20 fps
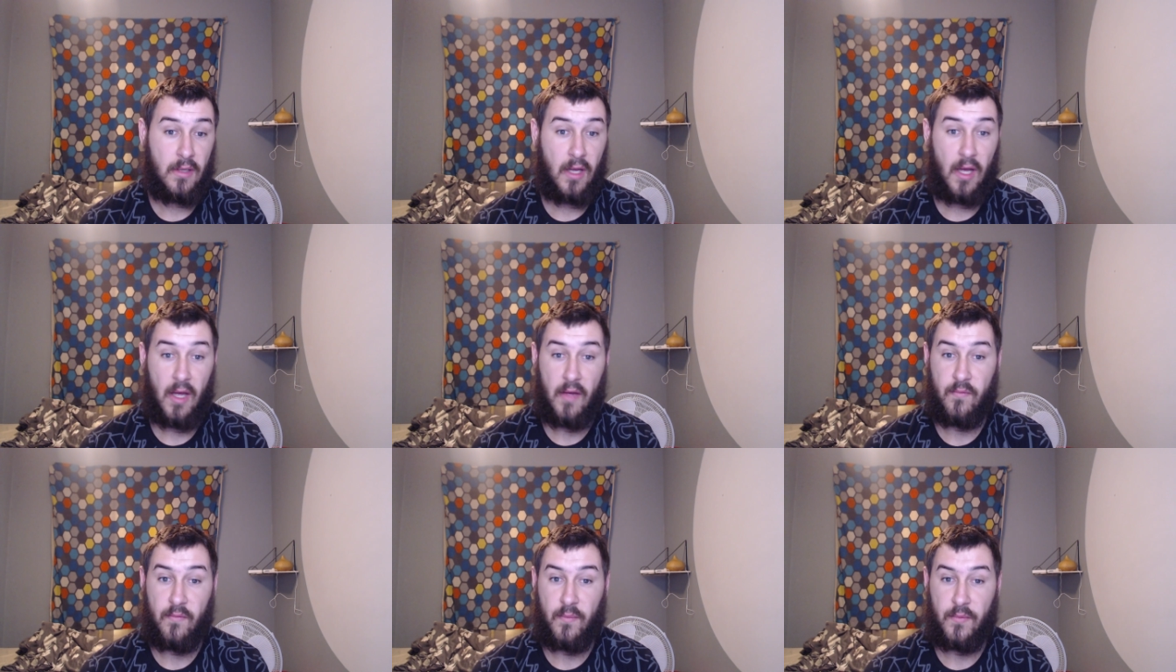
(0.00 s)

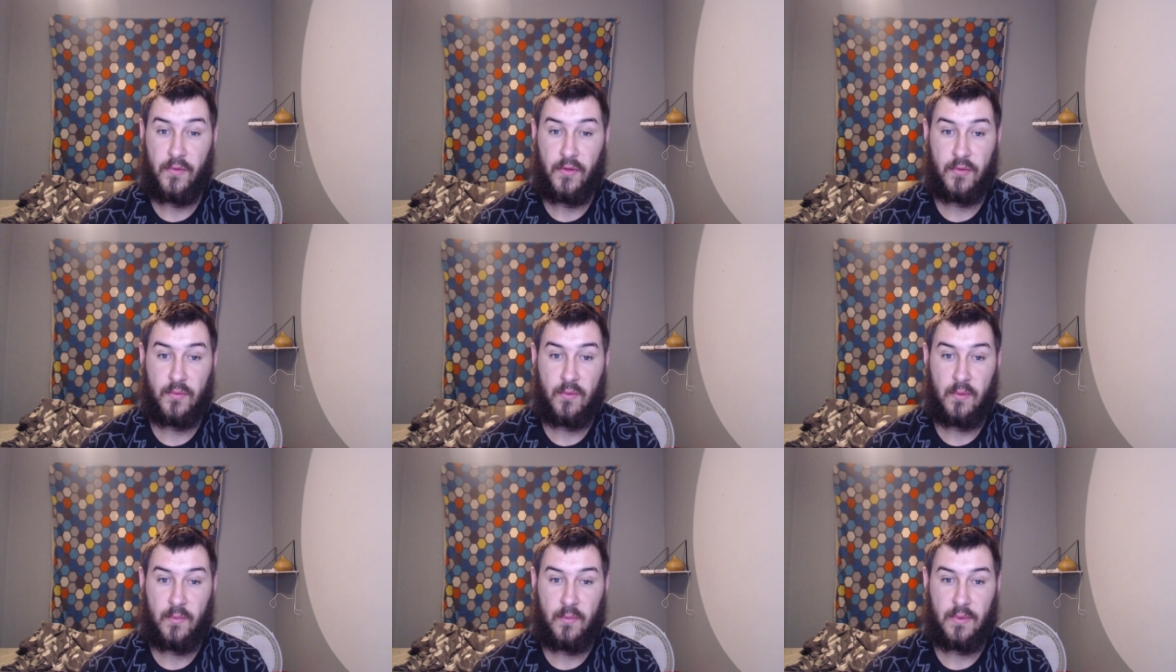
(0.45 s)
I haven't
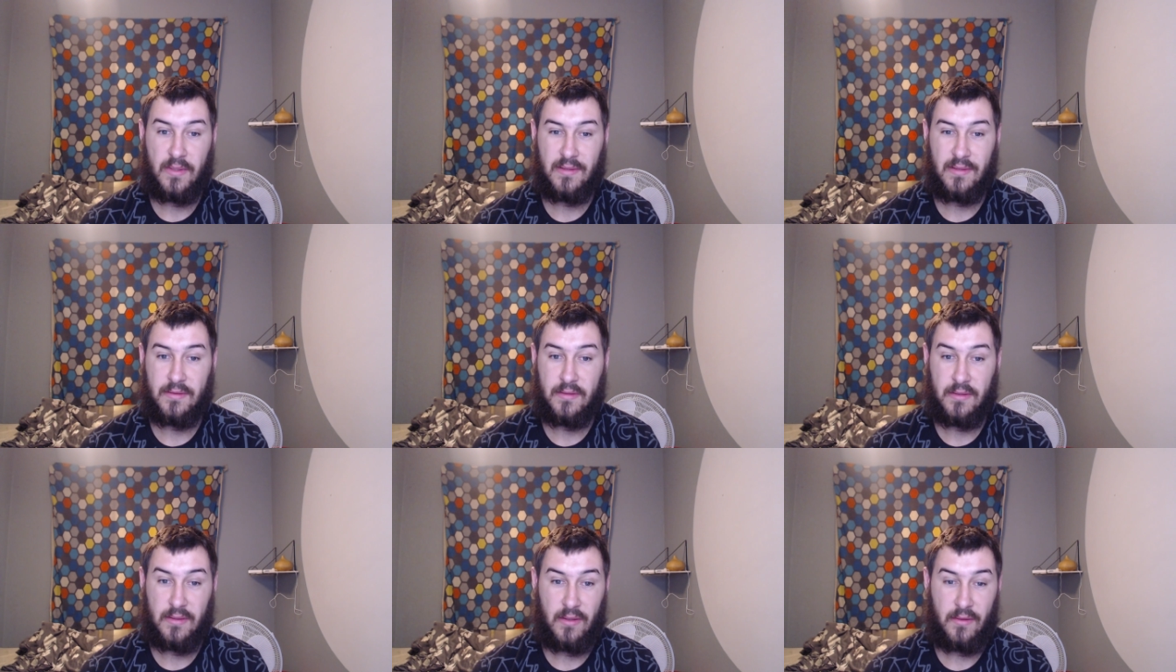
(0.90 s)
used one, but
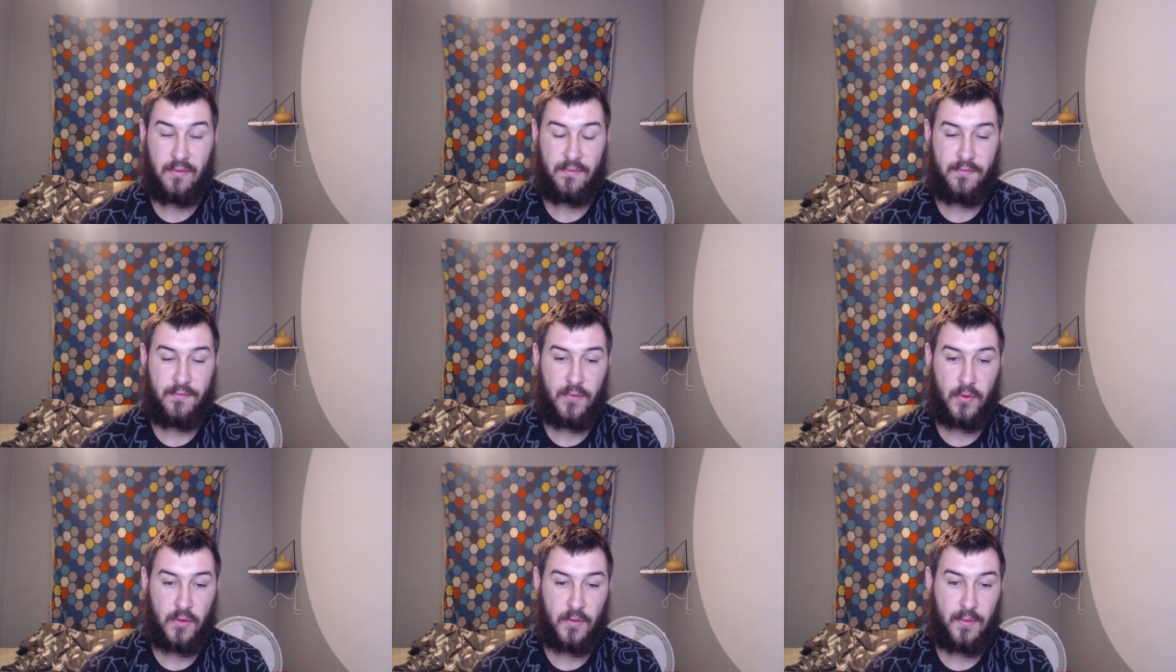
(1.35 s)
I've
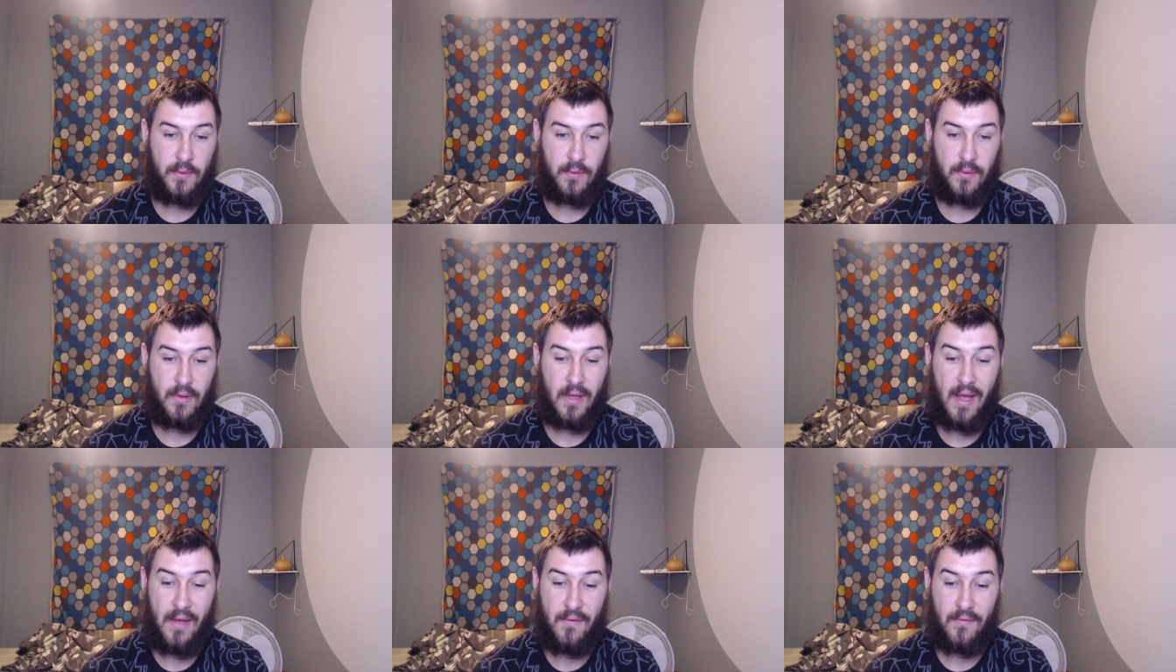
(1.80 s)
talked to people
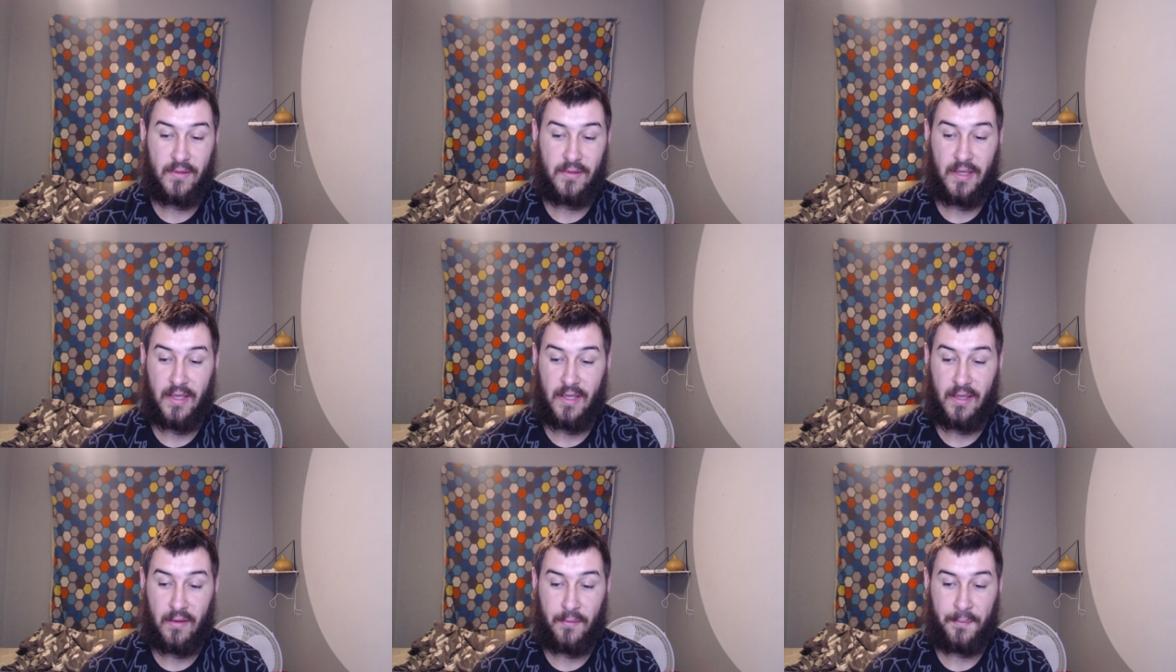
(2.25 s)
who have, and
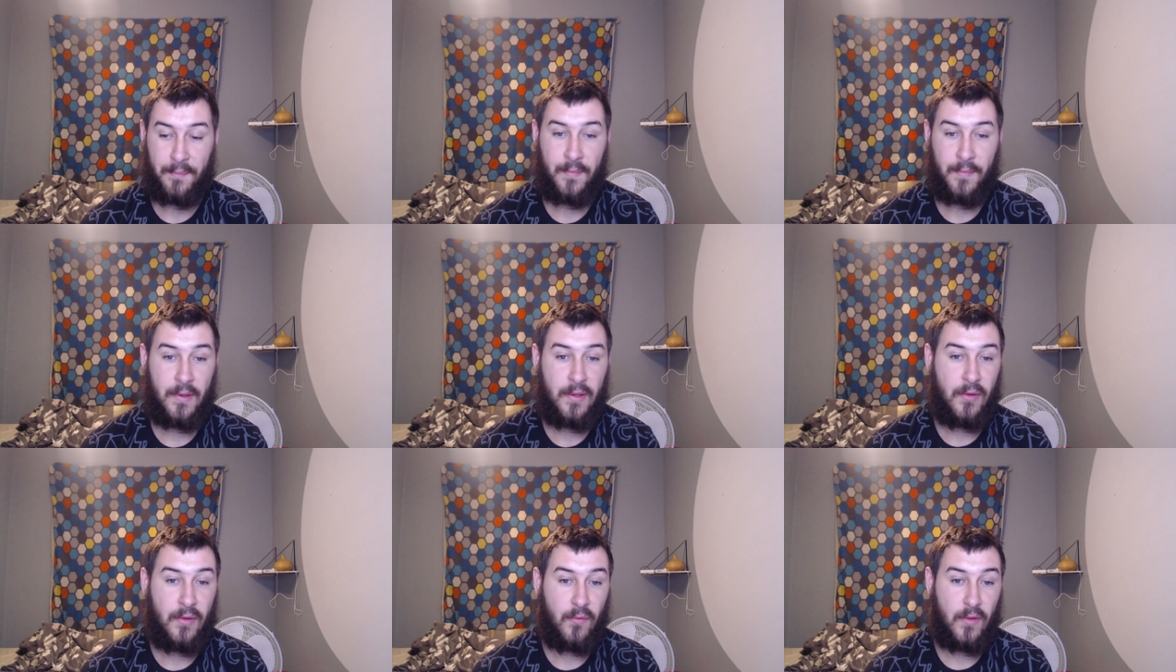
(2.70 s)
they uh,
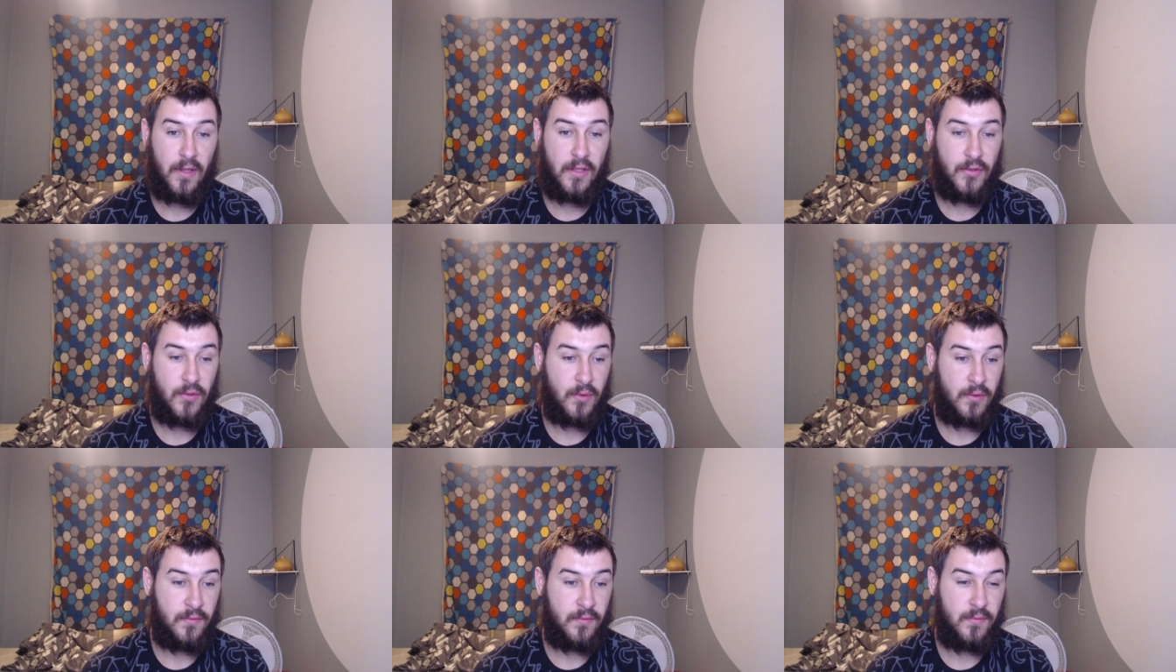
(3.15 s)
really
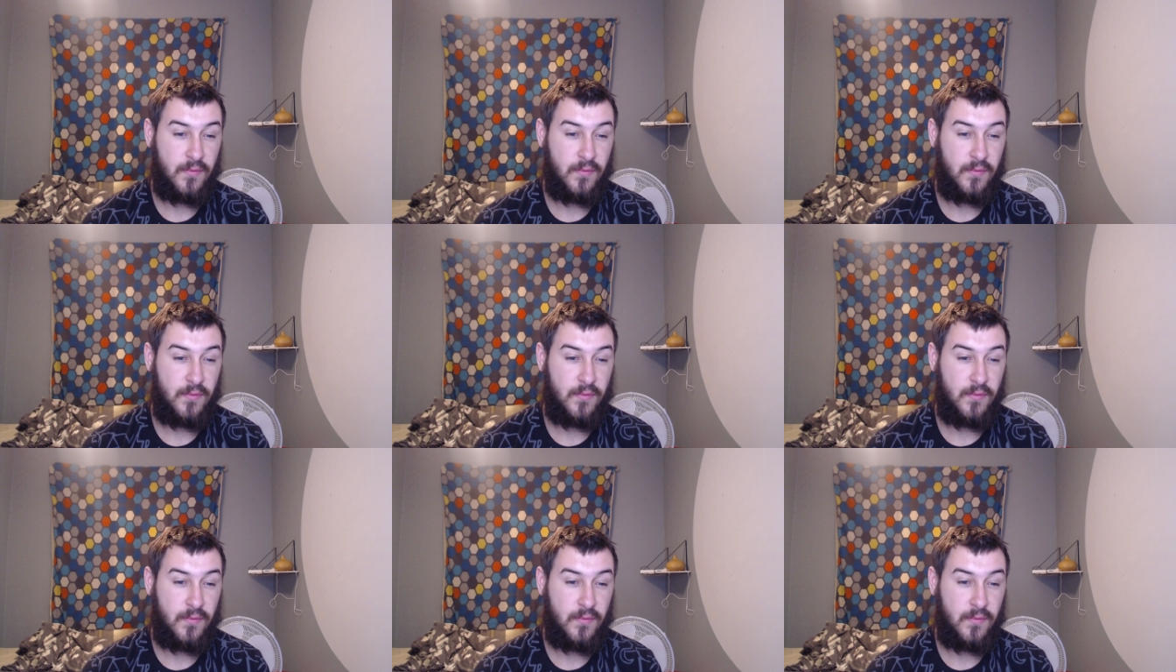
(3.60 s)
enjoy